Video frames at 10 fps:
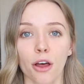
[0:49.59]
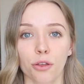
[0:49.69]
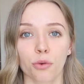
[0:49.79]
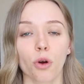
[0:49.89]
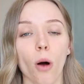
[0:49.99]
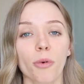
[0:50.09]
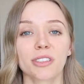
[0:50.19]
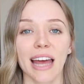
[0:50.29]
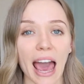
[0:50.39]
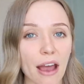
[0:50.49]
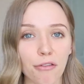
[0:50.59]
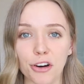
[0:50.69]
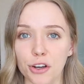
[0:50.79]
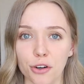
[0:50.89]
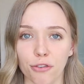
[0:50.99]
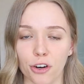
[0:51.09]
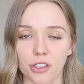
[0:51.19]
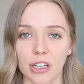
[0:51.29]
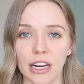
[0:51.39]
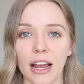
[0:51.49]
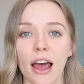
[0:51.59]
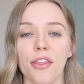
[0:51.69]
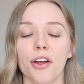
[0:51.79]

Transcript: through almost every university,